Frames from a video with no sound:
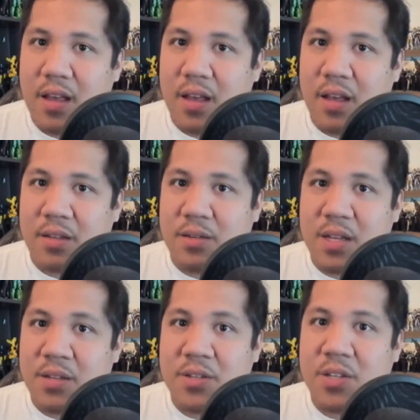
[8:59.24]
And
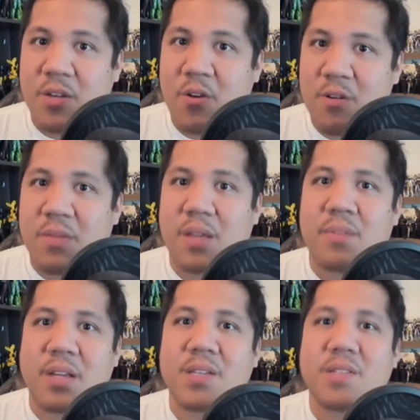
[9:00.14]
it, it hurt me
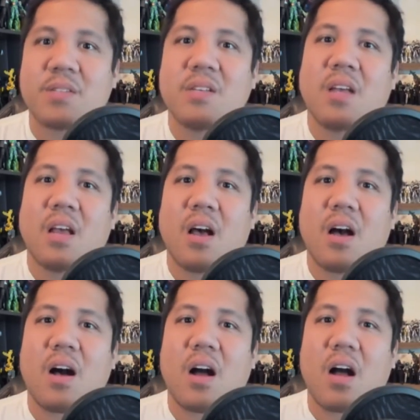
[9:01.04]
because
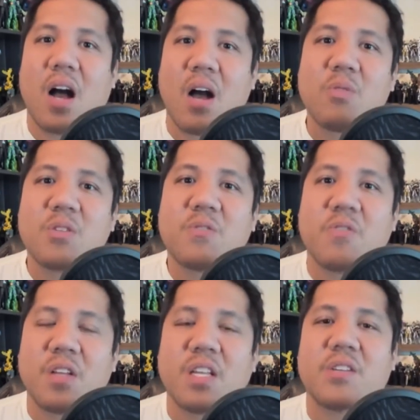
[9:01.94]
I was
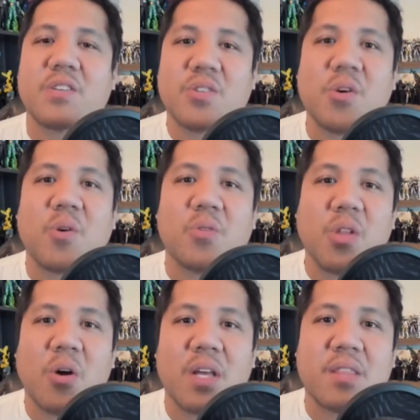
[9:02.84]
feeling so
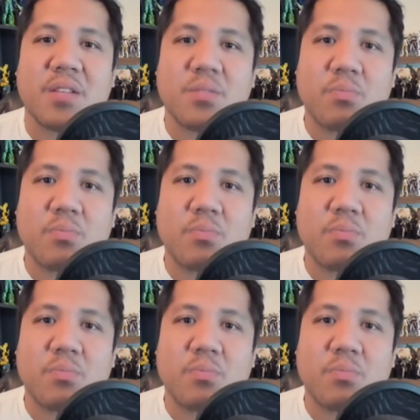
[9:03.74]
low at this